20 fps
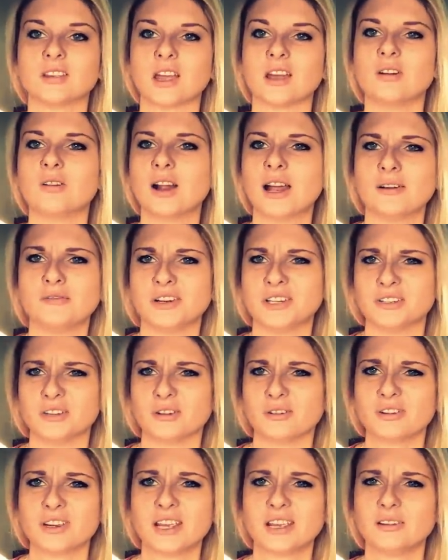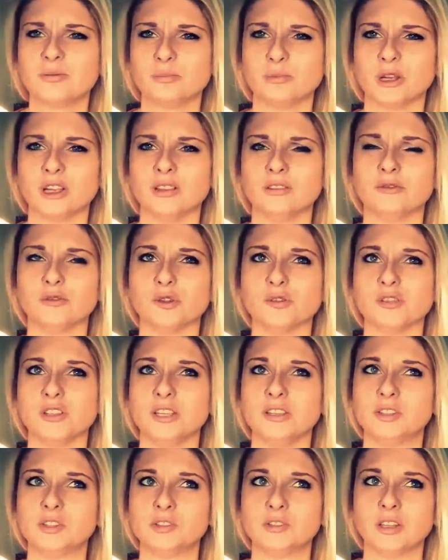don't have an adult yet, but for
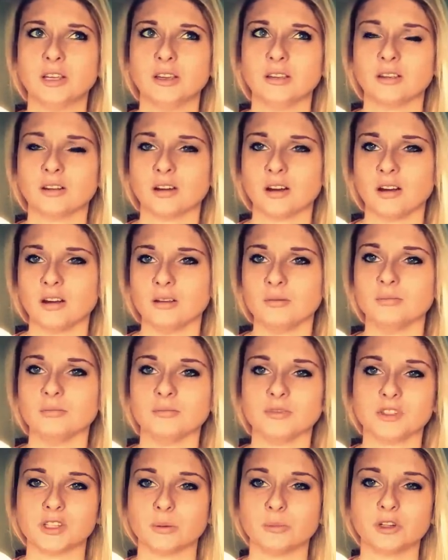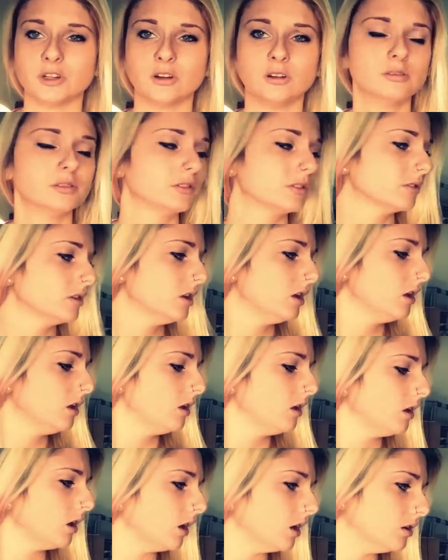these like sub-adults,
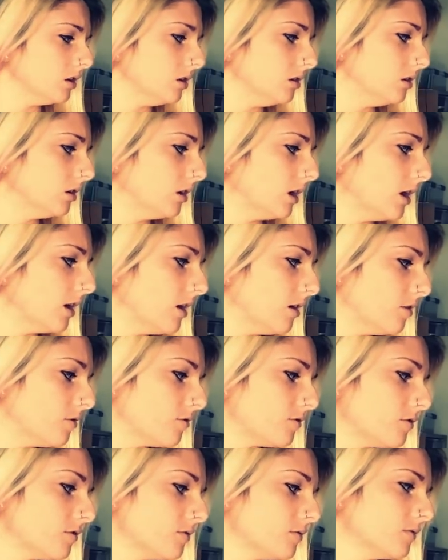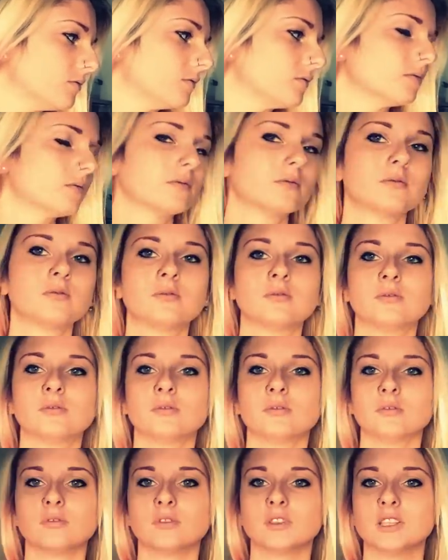I have
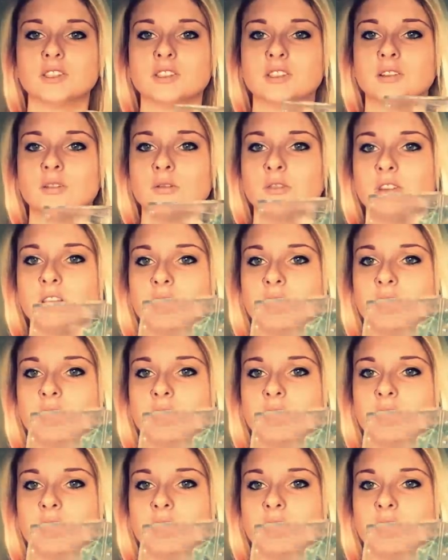this little